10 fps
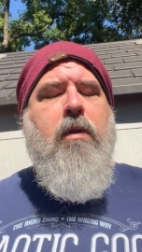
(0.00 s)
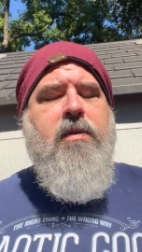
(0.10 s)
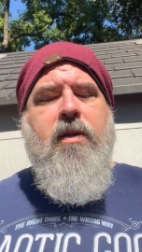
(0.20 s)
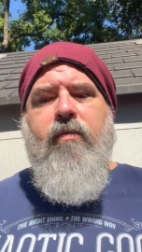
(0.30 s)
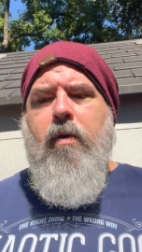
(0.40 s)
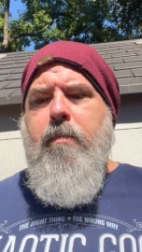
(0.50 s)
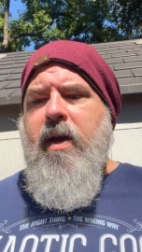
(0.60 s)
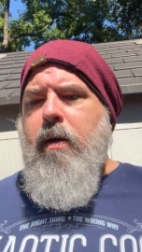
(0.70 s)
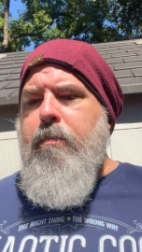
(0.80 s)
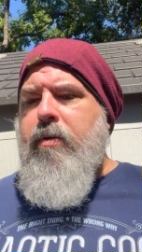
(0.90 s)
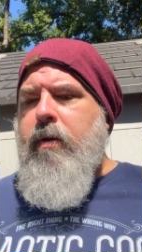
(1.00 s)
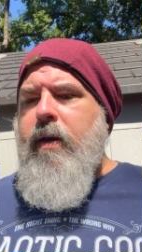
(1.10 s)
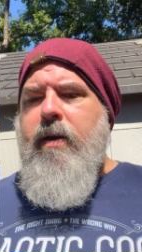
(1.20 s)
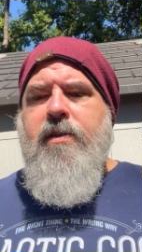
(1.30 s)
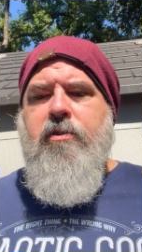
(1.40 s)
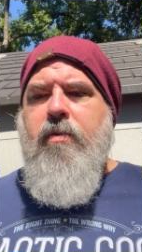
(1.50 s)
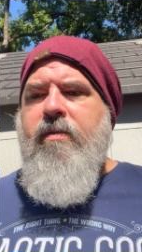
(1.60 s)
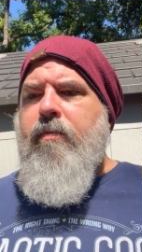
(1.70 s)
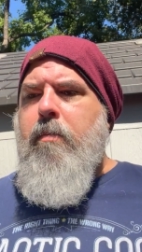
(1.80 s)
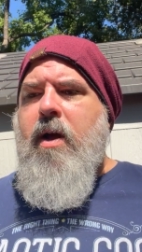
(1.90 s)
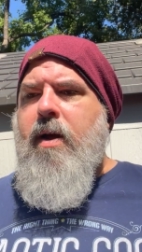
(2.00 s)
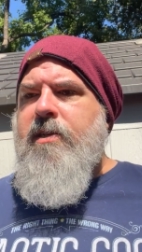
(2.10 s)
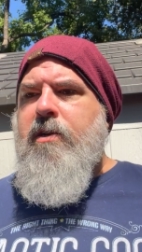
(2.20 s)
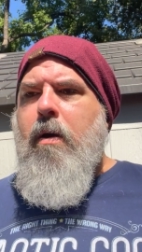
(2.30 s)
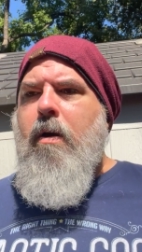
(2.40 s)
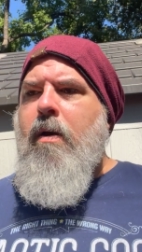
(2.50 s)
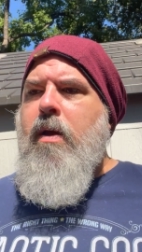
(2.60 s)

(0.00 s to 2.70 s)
looked over at my complete history from Oscar,